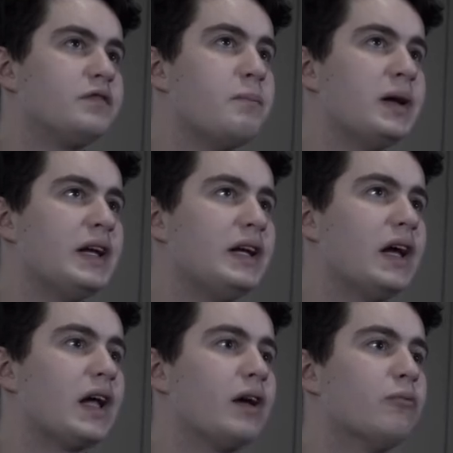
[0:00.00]

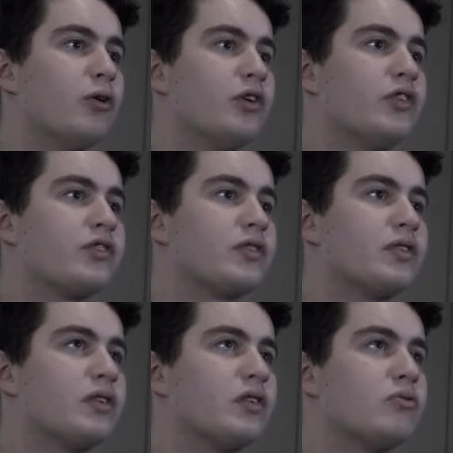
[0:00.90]
me, it was
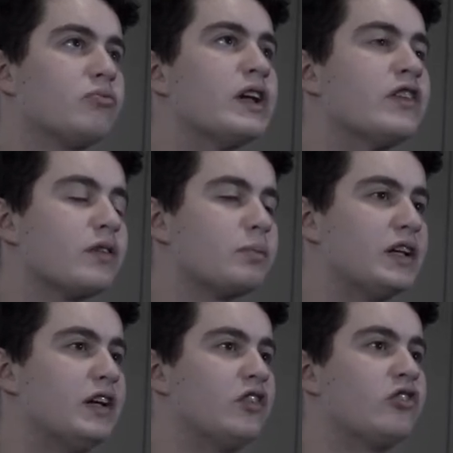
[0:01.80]

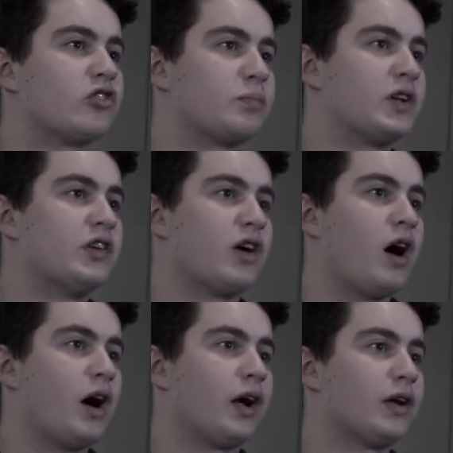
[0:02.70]
reasonably easy, just because
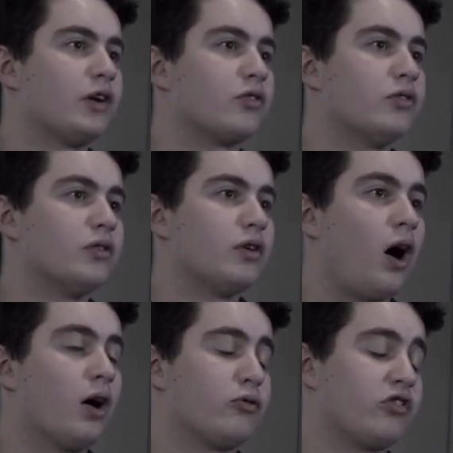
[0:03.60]
I
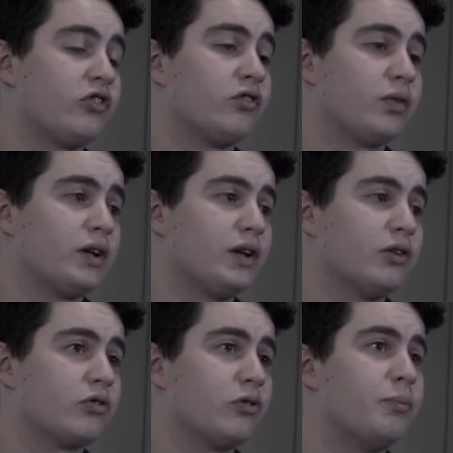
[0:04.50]
auditioned for the
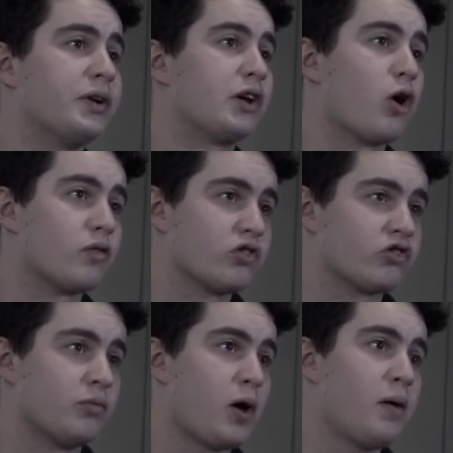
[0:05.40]
young company over the
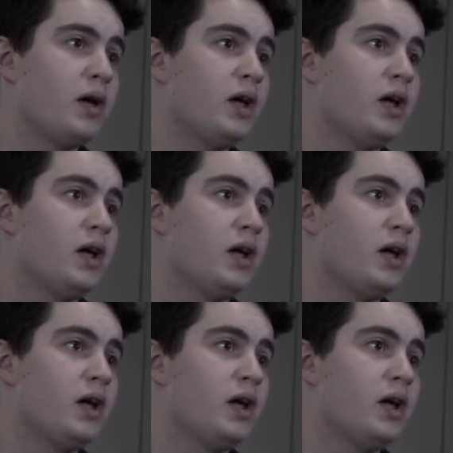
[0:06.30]
summer,